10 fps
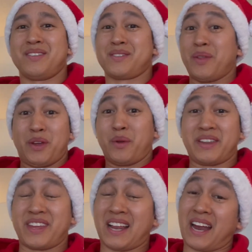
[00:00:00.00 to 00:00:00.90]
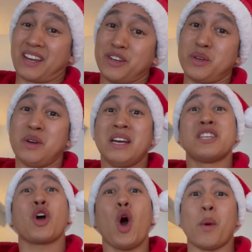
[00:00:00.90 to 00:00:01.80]
So the only thing I can do
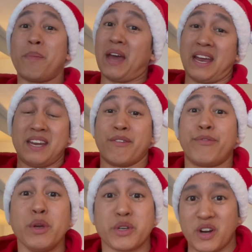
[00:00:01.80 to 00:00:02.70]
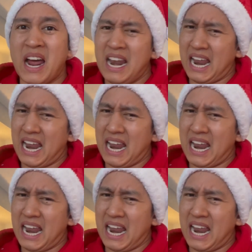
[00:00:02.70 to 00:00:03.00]
is hope that in a future